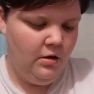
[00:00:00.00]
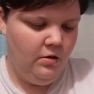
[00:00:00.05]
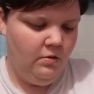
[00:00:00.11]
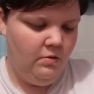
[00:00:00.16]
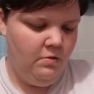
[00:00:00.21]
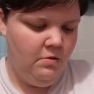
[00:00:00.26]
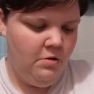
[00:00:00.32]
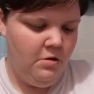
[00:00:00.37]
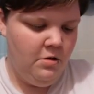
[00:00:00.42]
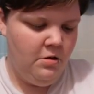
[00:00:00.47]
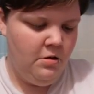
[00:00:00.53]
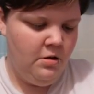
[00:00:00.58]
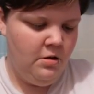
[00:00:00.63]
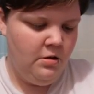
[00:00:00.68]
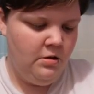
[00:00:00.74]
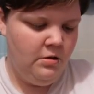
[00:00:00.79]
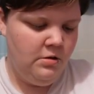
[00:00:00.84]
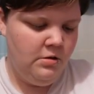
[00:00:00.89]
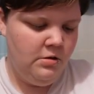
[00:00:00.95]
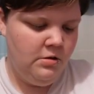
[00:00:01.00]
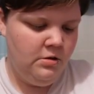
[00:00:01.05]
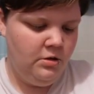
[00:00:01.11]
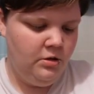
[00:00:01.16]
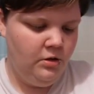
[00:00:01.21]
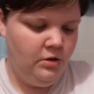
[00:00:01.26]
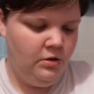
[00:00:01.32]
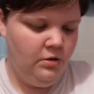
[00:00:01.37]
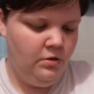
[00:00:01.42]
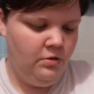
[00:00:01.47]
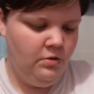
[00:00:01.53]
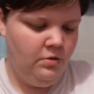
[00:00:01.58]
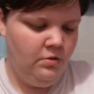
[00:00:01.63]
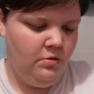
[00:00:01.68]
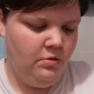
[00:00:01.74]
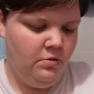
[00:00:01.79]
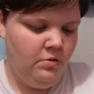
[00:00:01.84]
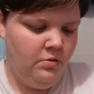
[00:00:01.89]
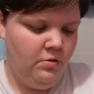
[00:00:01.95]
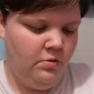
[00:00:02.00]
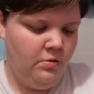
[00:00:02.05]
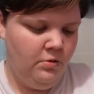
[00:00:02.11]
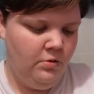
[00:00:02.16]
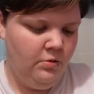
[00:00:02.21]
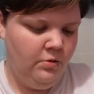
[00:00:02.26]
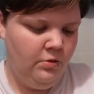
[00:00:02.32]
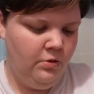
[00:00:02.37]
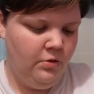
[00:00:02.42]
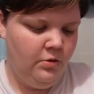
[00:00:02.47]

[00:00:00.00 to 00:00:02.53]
One, two,